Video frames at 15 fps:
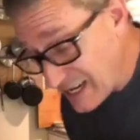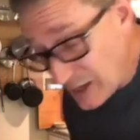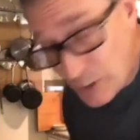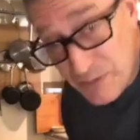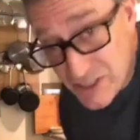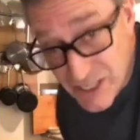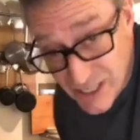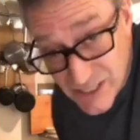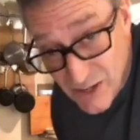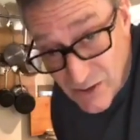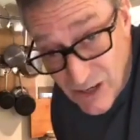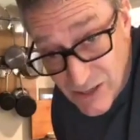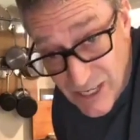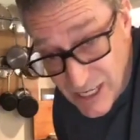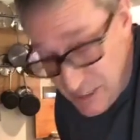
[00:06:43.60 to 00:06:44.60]
I hope this doesn't
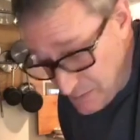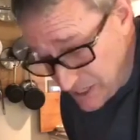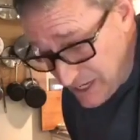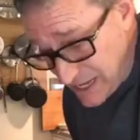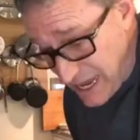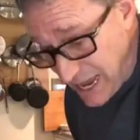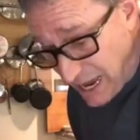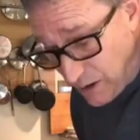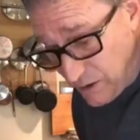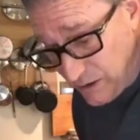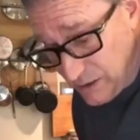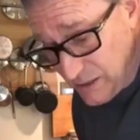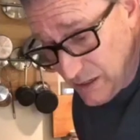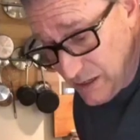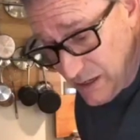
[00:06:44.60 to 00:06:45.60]
gross anybody out.
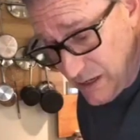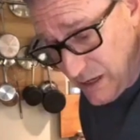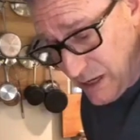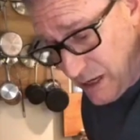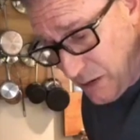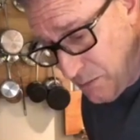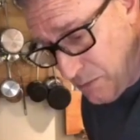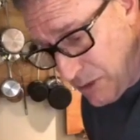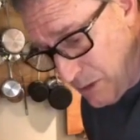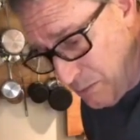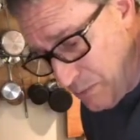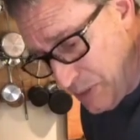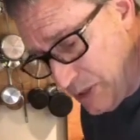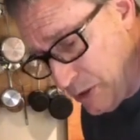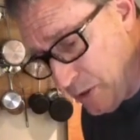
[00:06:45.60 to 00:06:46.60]

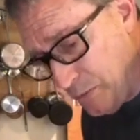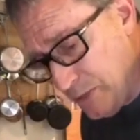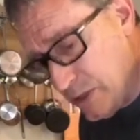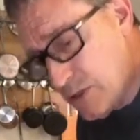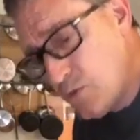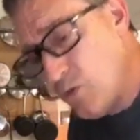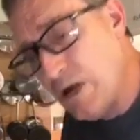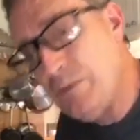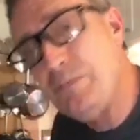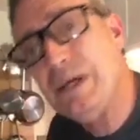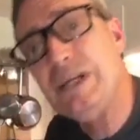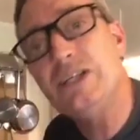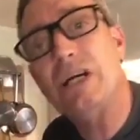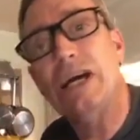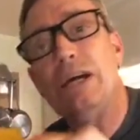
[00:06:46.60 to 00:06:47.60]
But boom, there's one
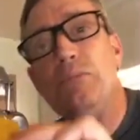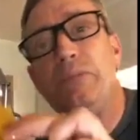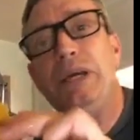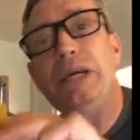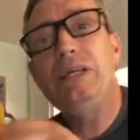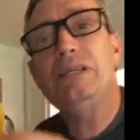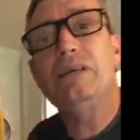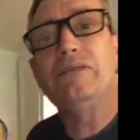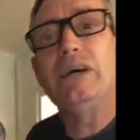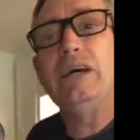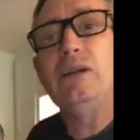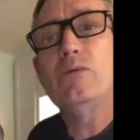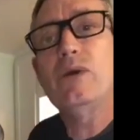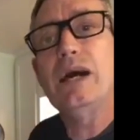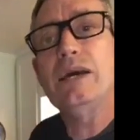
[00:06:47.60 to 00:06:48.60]
big giant piece of
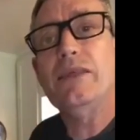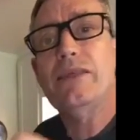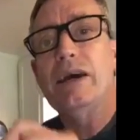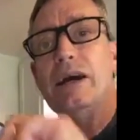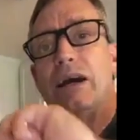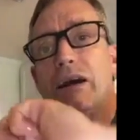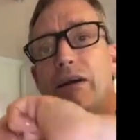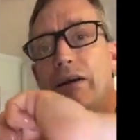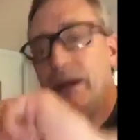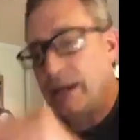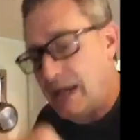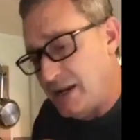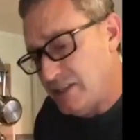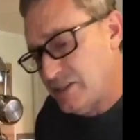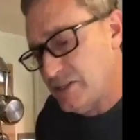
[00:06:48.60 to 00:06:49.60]
it right there,
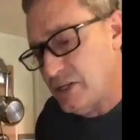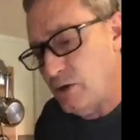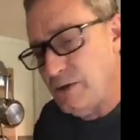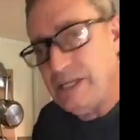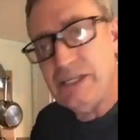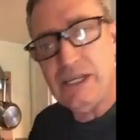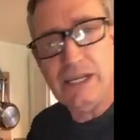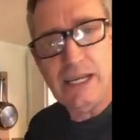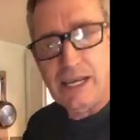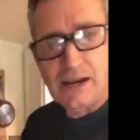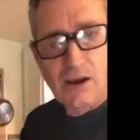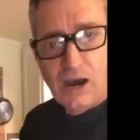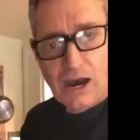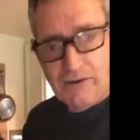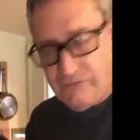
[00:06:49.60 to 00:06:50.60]
and it's so easy to get
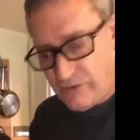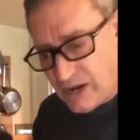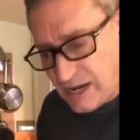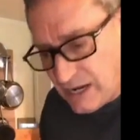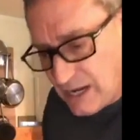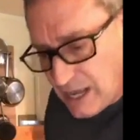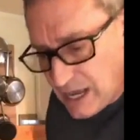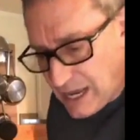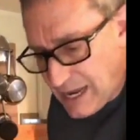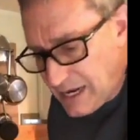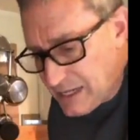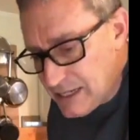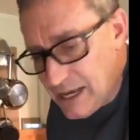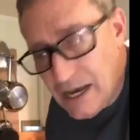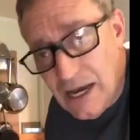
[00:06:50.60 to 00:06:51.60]
off, right? And
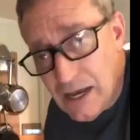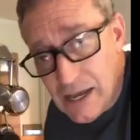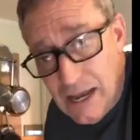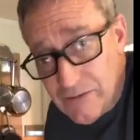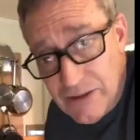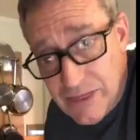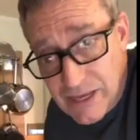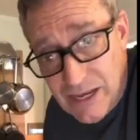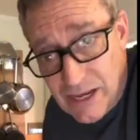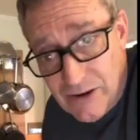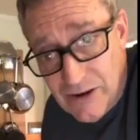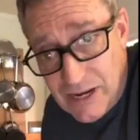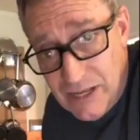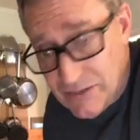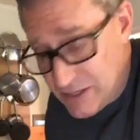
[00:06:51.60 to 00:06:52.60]
it, everything
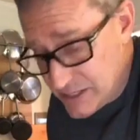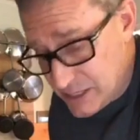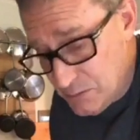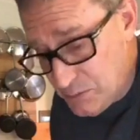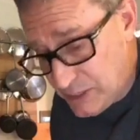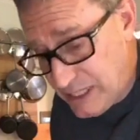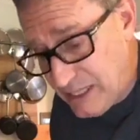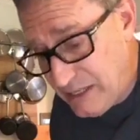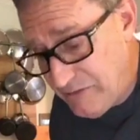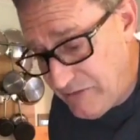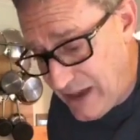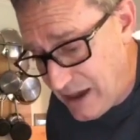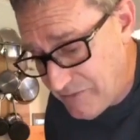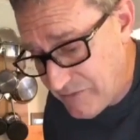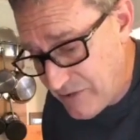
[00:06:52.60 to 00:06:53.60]
underneath is completely
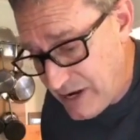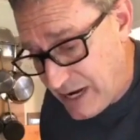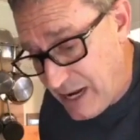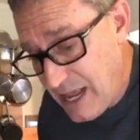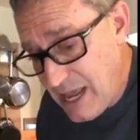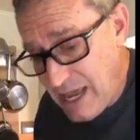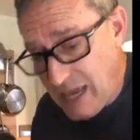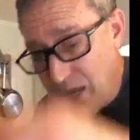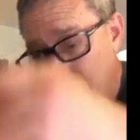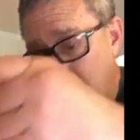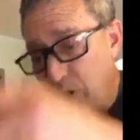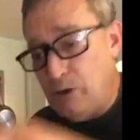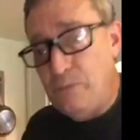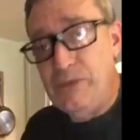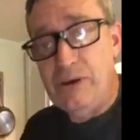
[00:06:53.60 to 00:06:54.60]
fat-free. Hey,
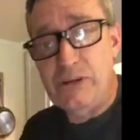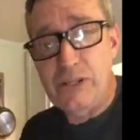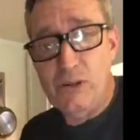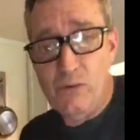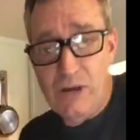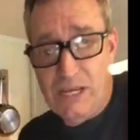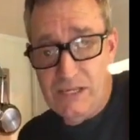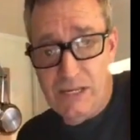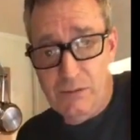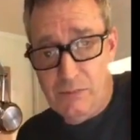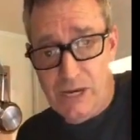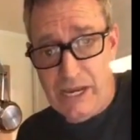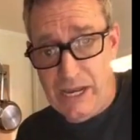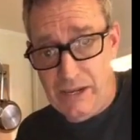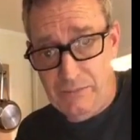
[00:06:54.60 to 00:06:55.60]
boom, there's the rest of
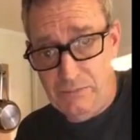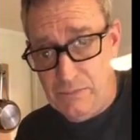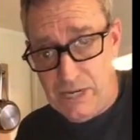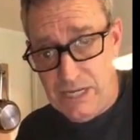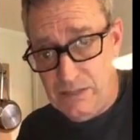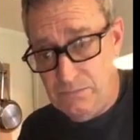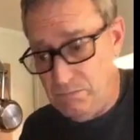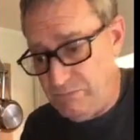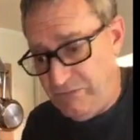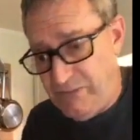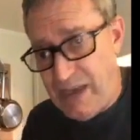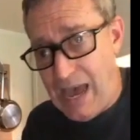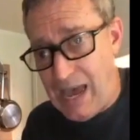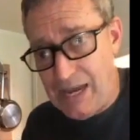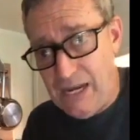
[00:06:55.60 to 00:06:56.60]
my
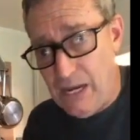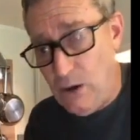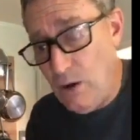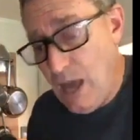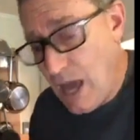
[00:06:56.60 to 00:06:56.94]
fat, you know?